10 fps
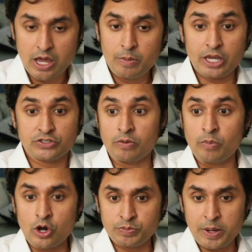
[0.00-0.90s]
Because for
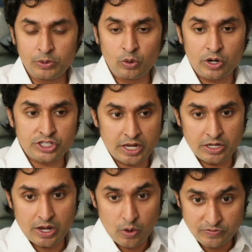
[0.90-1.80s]
most people
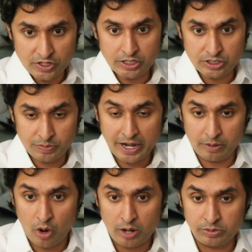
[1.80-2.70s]
who have psychosomatic
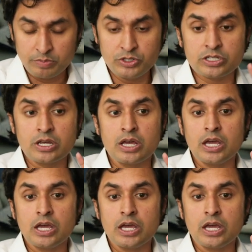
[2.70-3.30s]
problems,